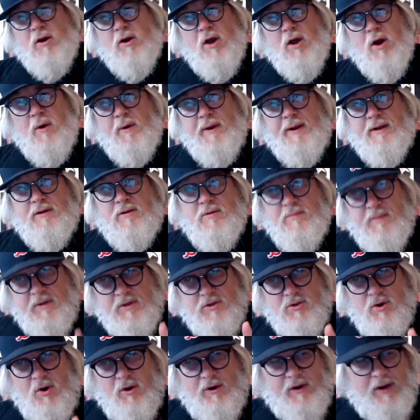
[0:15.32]
going to be
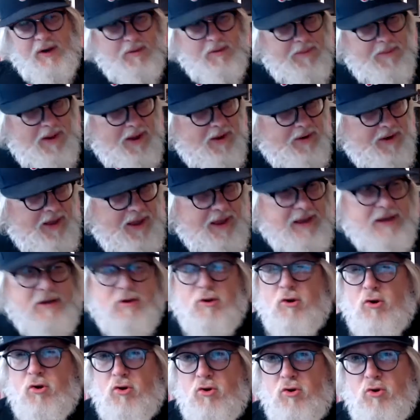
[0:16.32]
talking about a
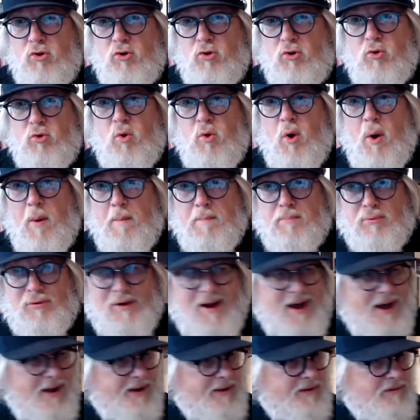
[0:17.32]
new
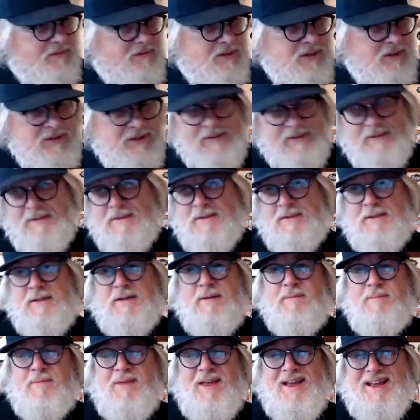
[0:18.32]
product.
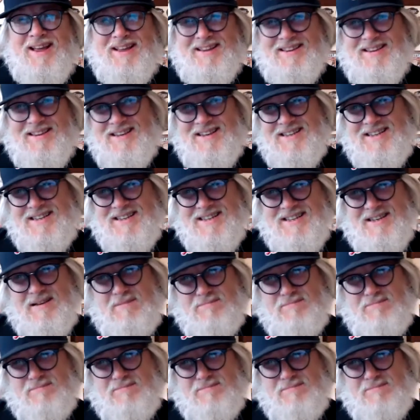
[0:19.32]
And this